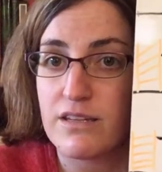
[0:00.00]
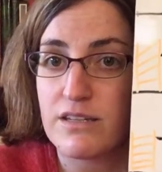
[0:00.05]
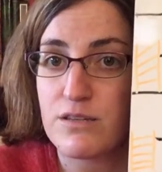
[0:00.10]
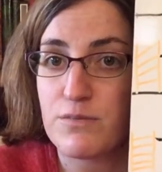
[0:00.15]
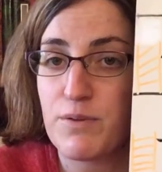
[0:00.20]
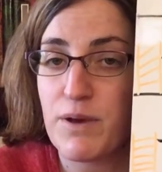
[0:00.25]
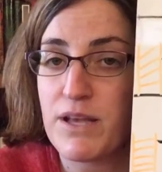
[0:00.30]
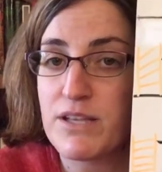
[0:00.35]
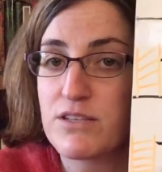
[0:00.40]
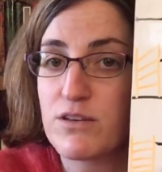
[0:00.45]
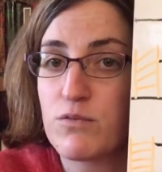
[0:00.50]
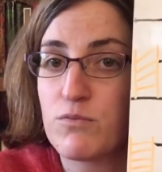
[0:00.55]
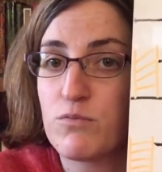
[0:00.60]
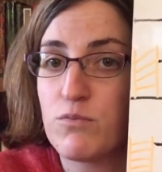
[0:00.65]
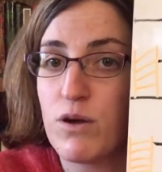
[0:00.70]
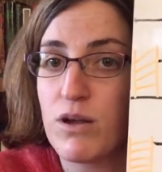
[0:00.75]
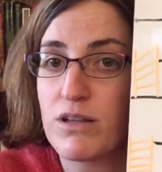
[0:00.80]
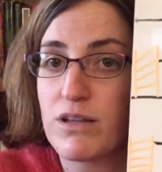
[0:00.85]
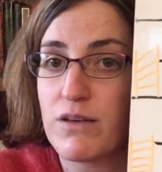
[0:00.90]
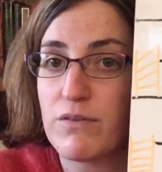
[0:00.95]
depends on
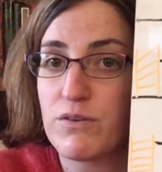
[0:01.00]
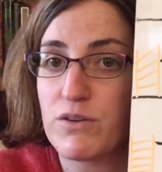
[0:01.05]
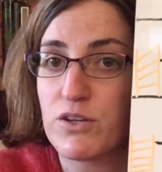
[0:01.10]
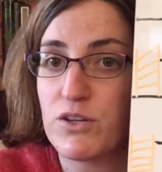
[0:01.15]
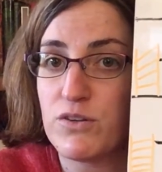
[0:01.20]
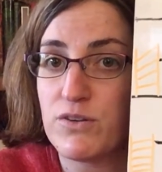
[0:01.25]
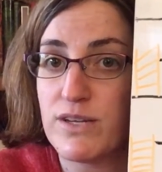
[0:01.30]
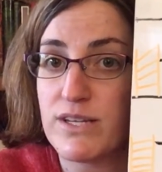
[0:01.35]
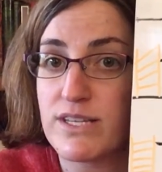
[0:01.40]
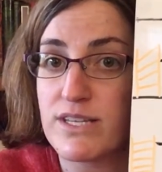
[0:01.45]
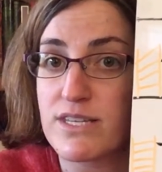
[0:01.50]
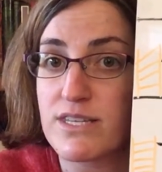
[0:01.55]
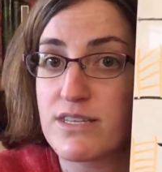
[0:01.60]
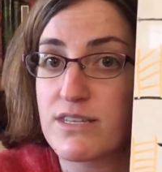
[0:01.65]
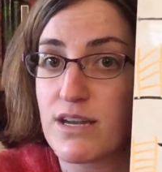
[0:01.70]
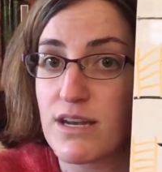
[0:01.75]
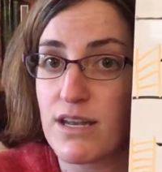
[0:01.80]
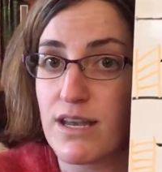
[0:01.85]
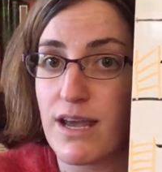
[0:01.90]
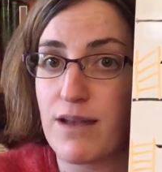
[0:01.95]
what level you need to
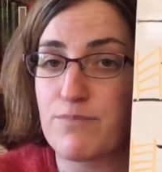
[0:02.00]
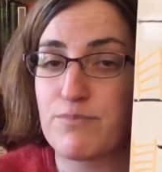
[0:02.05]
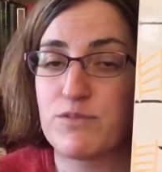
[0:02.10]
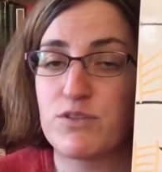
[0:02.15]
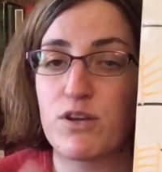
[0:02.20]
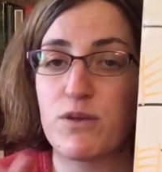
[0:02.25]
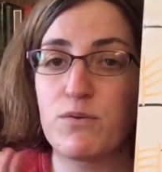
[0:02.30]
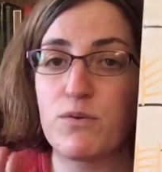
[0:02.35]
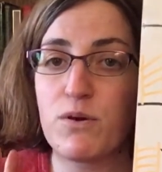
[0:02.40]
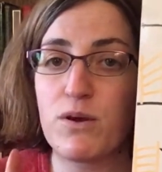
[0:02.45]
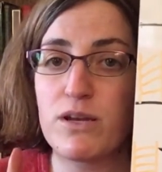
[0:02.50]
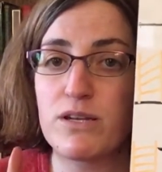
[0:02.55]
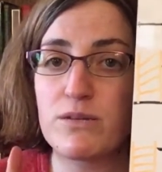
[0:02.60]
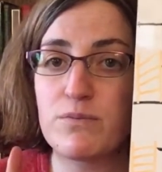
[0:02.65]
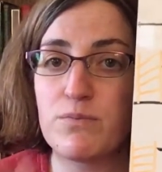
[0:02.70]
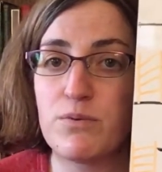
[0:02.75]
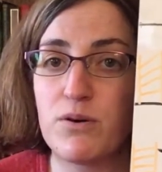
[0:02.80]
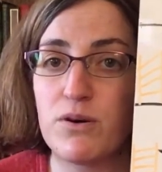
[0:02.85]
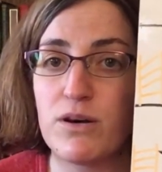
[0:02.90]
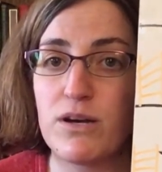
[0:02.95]
study at. So I'm going
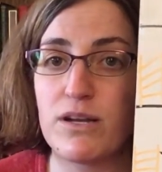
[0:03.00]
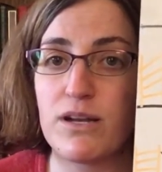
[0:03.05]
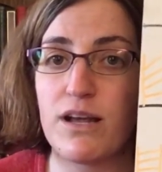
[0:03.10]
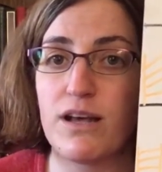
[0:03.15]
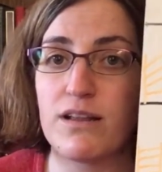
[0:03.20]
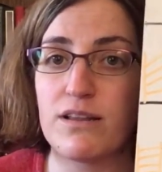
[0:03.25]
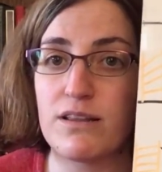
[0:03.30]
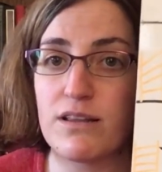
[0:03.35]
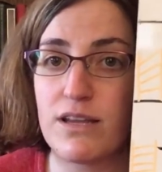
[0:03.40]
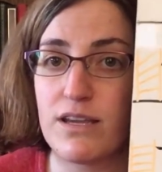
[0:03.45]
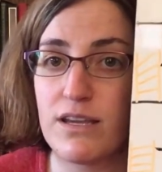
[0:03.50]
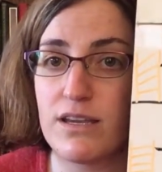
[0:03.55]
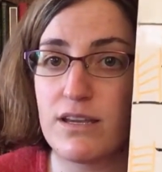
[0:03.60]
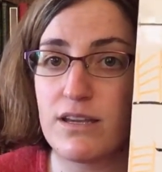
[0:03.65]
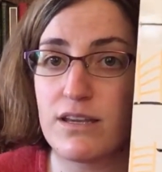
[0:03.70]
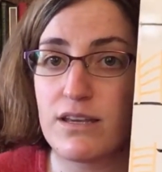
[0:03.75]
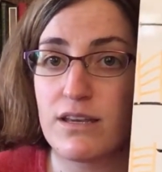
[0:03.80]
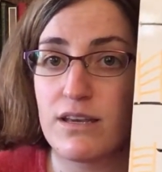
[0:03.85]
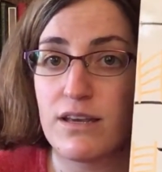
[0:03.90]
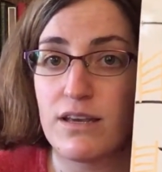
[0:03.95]
to put a
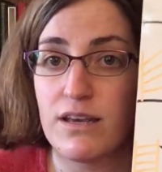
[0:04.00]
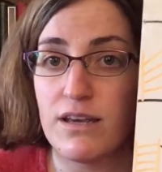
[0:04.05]
link